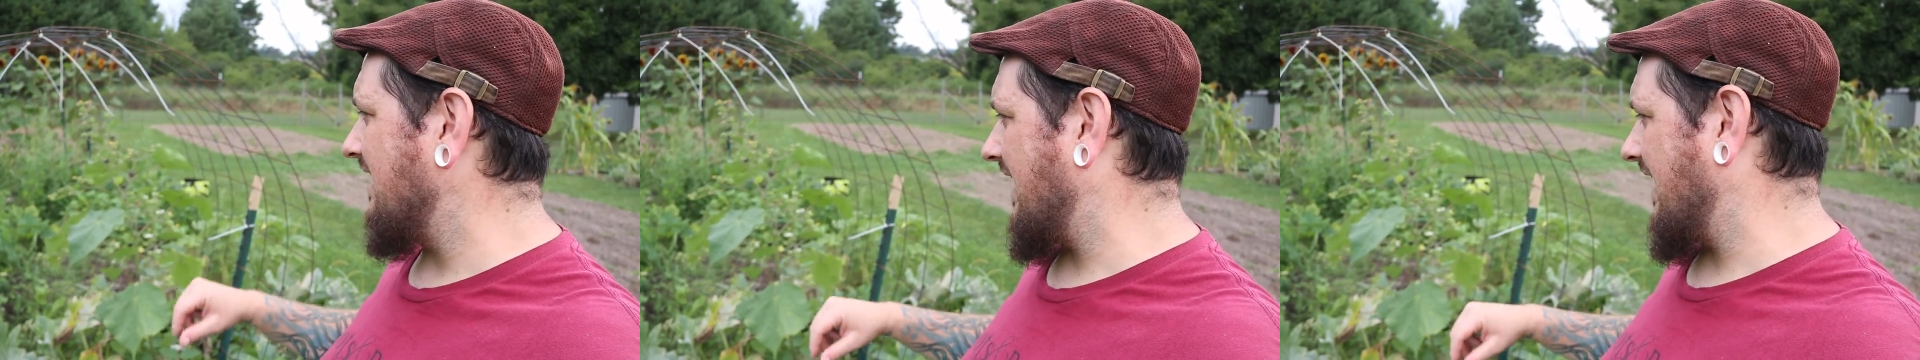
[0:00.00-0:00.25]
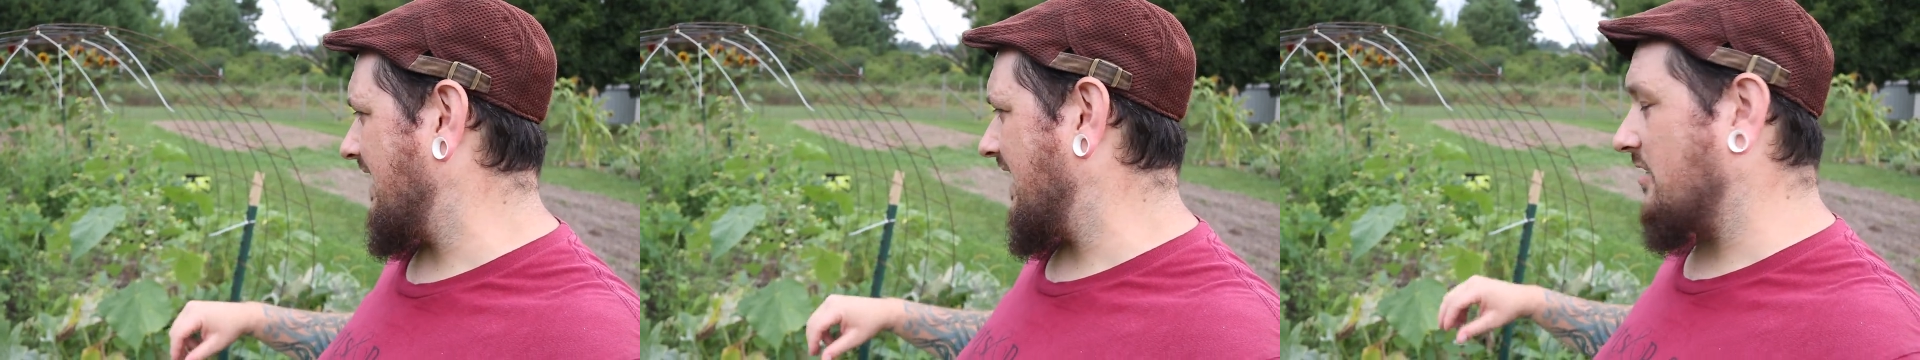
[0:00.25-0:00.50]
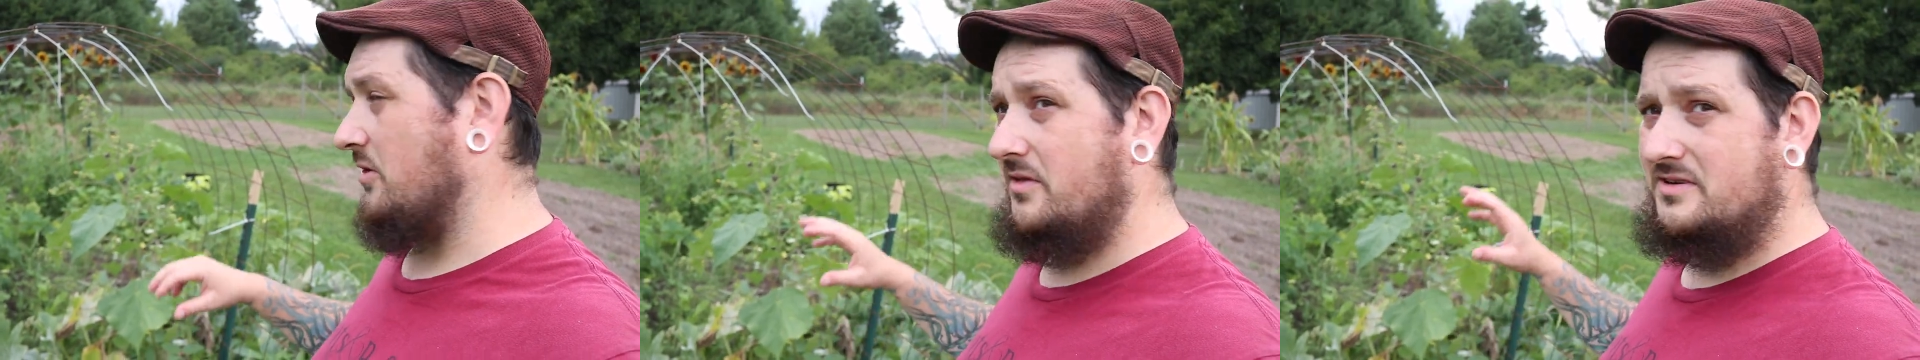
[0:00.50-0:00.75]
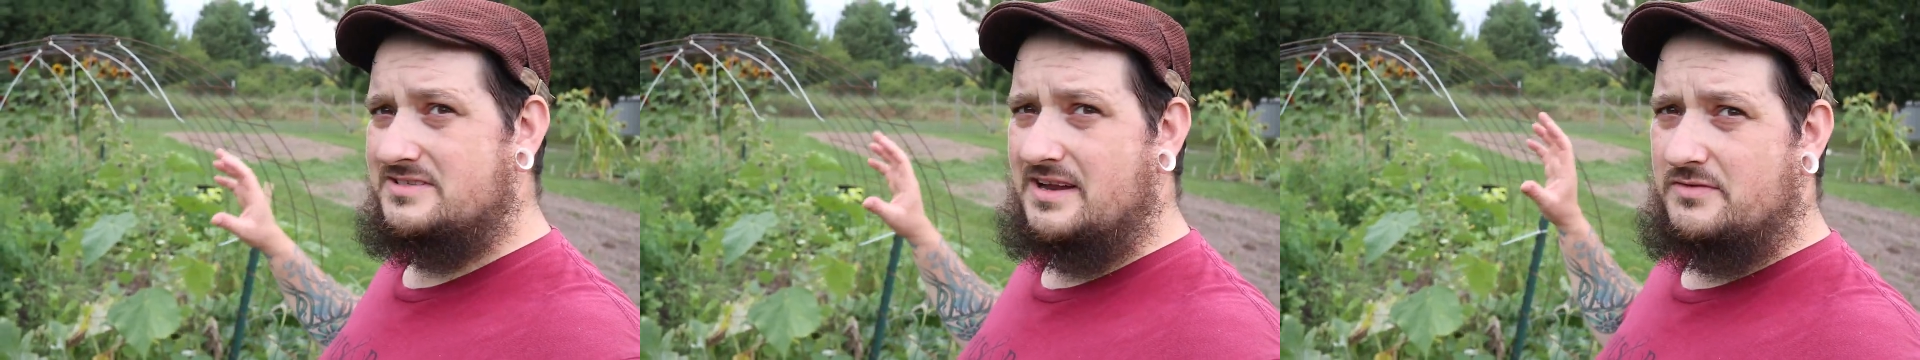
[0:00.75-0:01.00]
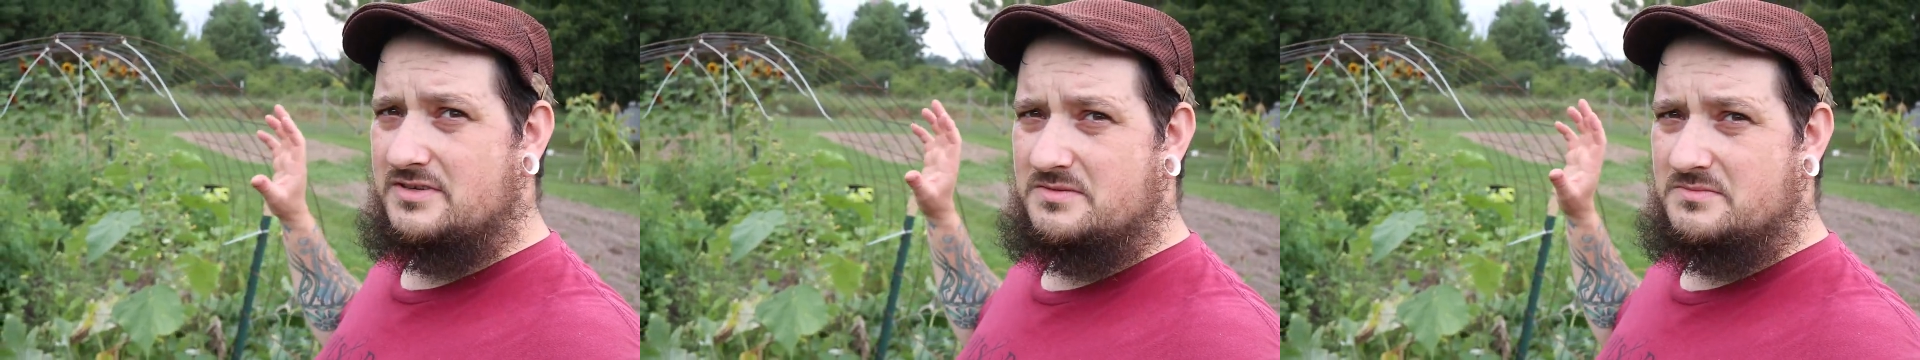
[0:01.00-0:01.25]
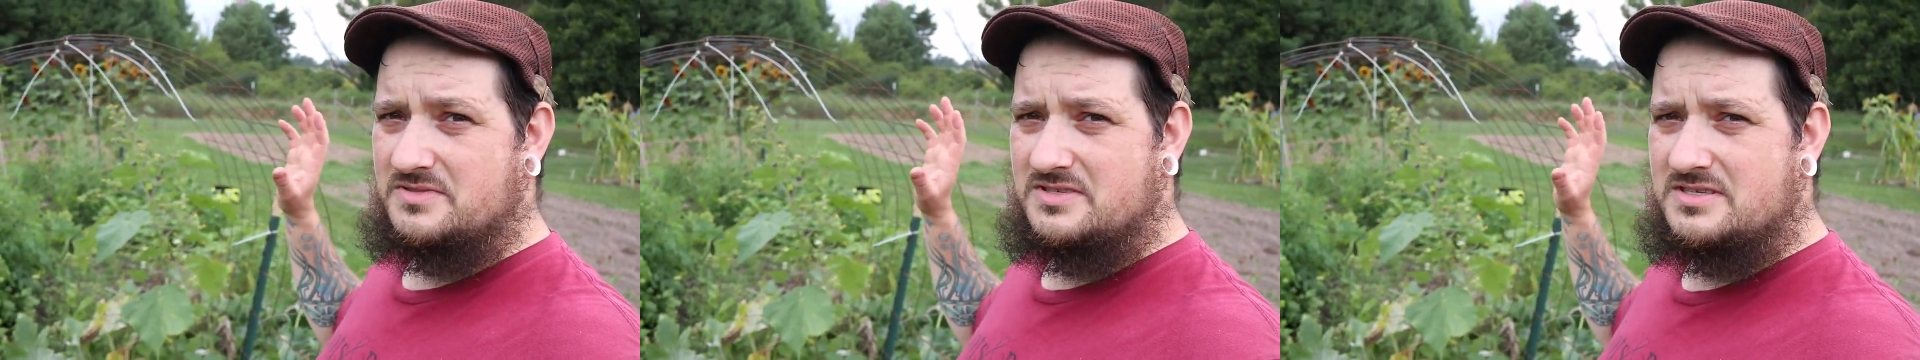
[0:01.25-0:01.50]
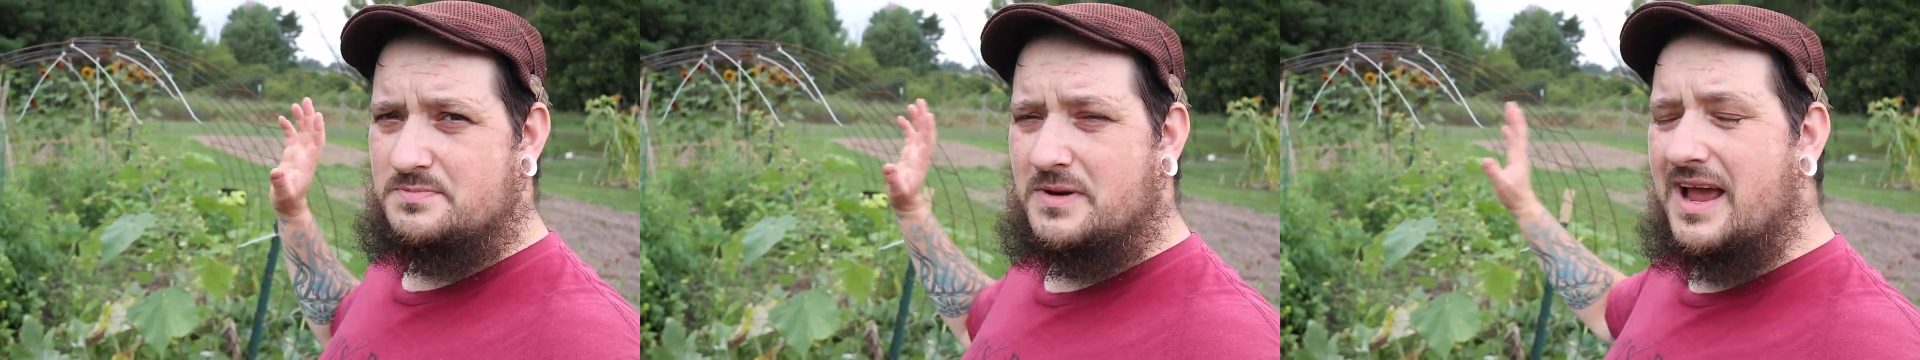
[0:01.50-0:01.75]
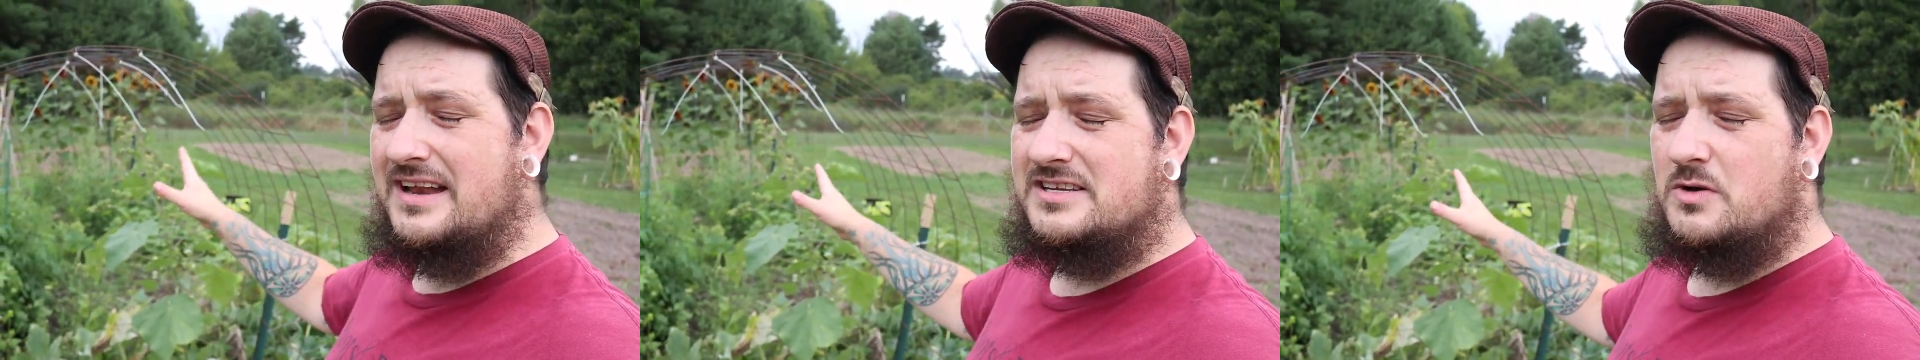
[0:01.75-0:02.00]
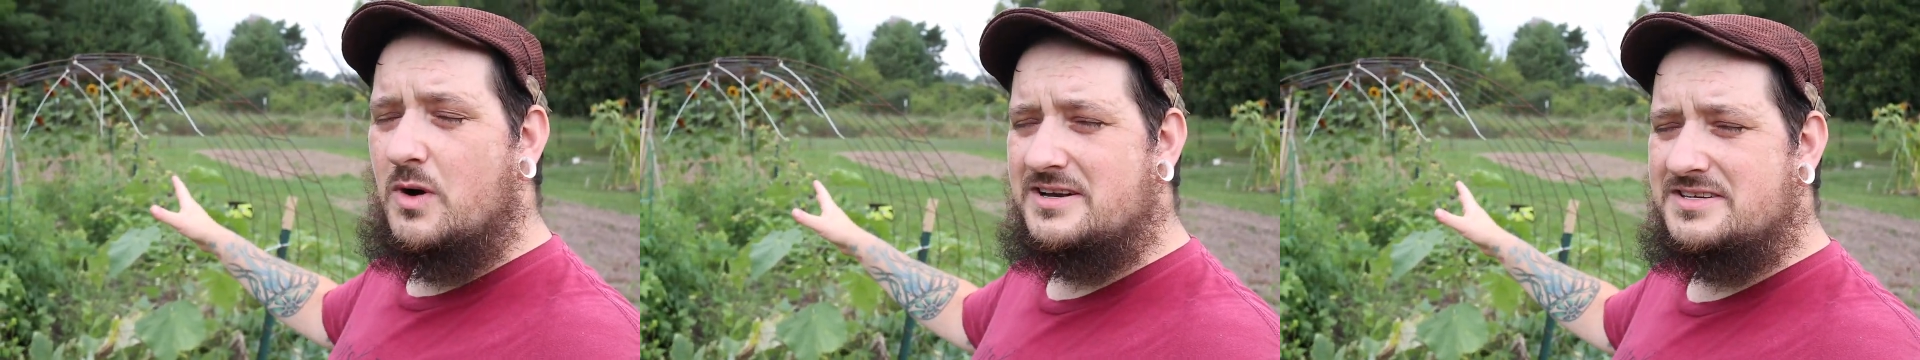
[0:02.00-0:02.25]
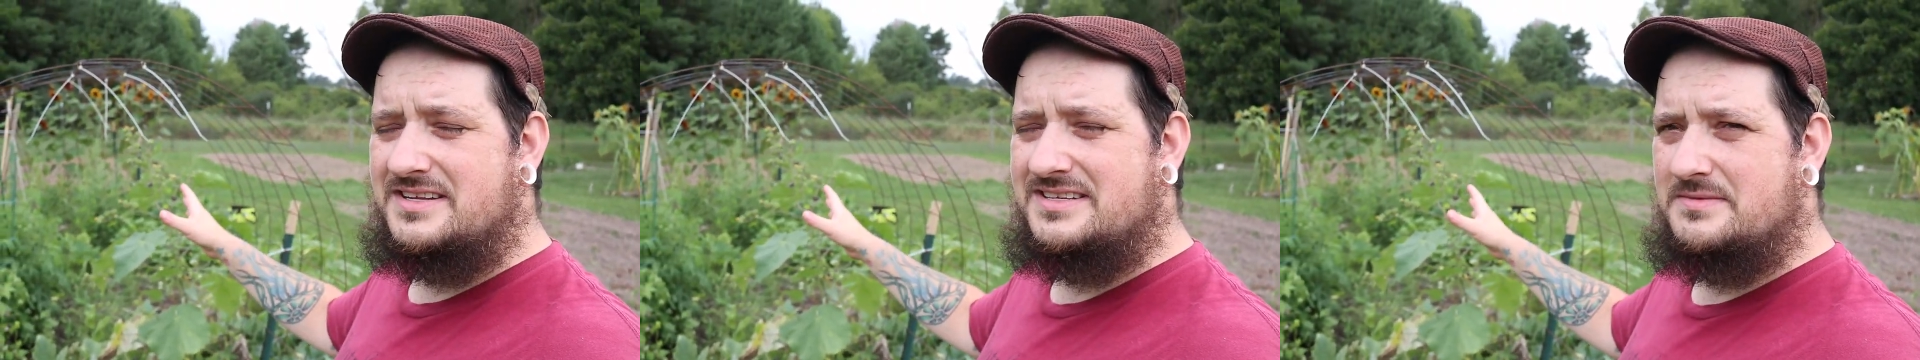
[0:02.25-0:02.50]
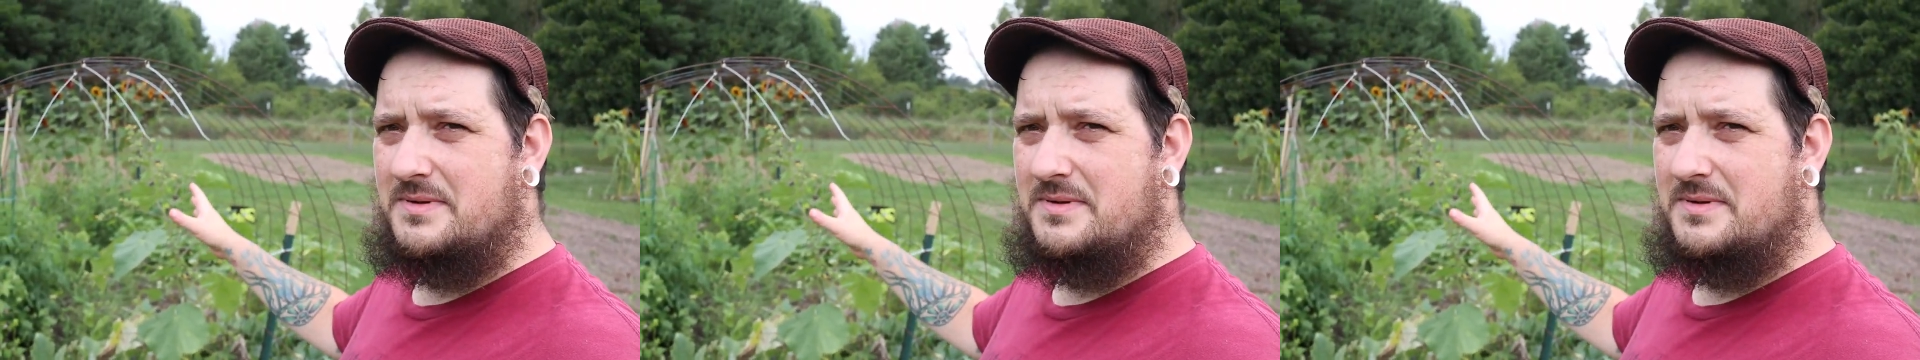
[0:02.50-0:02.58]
And I know there's definitely some spaghetti squash that needs